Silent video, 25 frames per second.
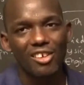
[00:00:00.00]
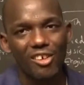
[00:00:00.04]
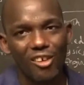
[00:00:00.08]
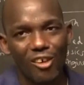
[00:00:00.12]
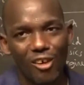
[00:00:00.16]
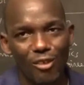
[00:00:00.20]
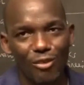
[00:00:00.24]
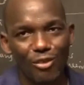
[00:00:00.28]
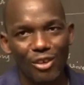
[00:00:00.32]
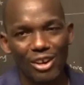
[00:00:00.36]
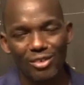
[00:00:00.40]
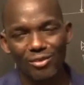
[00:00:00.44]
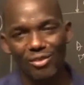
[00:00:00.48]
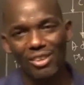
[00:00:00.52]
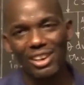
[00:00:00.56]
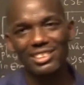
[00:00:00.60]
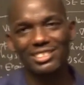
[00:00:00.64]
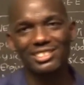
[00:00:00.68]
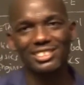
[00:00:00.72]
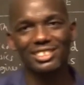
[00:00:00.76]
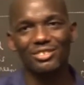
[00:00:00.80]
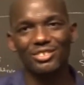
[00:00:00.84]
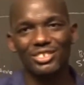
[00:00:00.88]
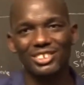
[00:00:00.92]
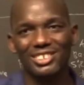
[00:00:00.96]
of Advanced
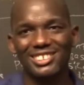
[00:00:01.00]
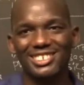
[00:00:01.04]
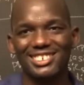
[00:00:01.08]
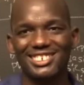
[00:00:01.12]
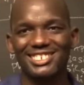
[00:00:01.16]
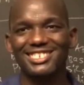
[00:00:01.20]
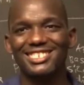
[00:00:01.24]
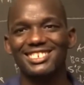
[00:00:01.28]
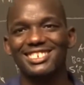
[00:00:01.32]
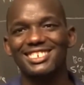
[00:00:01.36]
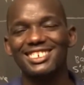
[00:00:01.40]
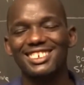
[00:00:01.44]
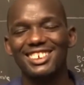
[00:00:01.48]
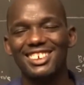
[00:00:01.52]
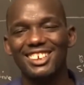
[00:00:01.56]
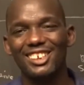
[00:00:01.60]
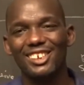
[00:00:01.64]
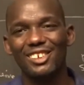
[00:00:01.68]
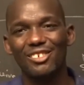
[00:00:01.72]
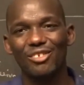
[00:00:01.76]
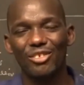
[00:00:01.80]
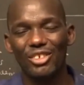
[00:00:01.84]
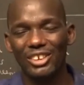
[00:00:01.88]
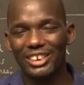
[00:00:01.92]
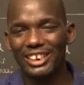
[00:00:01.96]
Physics
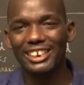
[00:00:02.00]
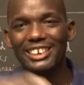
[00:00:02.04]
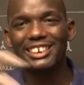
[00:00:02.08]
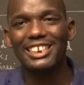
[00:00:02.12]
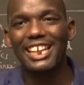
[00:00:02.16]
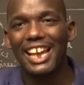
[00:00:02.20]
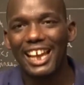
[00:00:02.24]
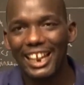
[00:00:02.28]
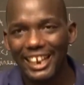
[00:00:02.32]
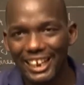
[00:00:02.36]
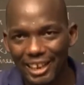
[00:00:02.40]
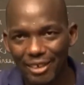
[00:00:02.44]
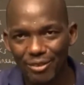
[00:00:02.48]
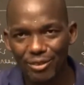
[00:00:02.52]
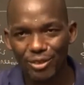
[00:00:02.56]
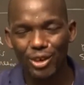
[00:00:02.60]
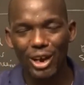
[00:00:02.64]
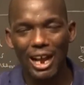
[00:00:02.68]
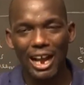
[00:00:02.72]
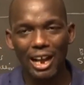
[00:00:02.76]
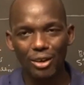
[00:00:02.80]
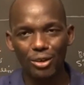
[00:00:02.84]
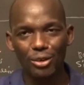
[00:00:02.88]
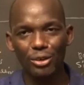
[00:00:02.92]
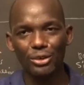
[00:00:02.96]
for the entire level,
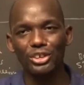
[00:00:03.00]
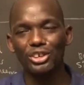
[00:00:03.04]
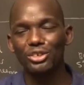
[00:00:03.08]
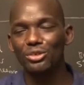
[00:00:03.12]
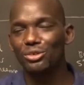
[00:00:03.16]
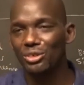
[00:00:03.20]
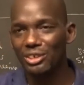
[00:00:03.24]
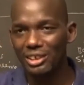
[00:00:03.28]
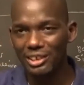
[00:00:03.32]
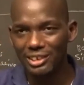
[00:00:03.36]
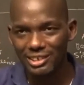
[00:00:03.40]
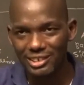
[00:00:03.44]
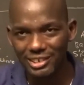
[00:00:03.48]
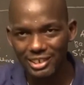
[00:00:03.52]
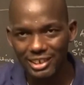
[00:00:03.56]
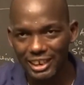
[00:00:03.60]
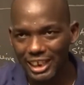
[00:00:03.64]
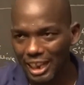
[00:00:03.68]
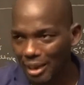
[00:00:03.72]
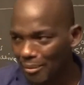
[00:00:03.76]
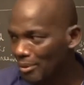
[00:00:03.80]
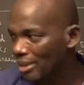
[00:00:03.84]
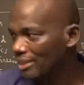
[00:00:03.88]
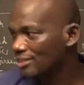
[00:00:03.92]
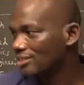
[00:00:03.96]
according to the
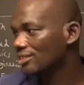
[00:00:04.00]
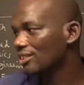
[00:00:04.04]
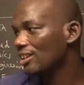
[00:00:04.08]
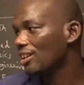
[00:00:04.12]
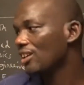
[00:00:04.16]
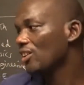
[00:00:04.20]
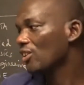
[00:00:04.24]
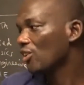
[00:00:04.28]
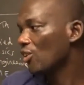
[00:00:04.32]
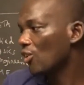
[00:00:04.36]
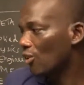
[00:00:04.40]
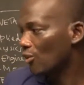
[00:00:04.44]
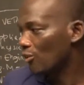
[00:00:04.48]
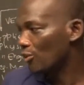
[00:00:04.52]
syllabus of